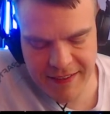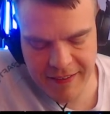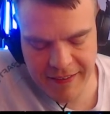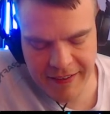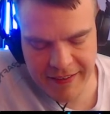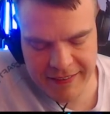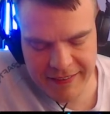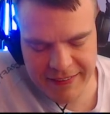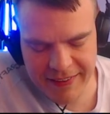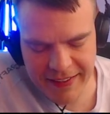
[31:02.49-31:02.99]

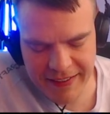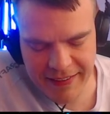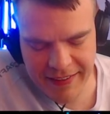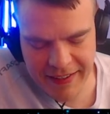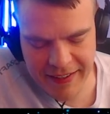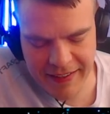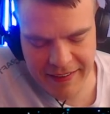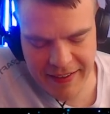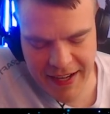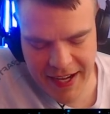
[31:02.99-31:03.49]
art
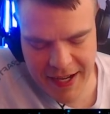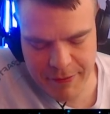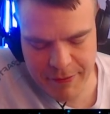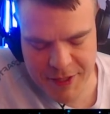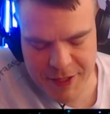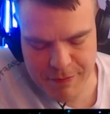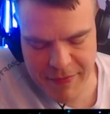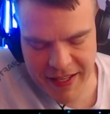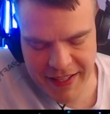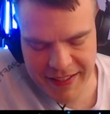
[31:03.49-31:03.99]
that I
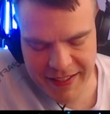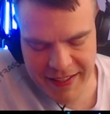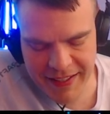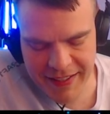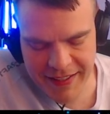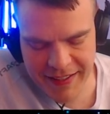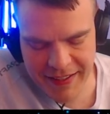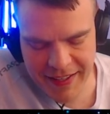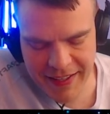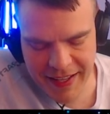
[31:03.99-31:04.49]
was making,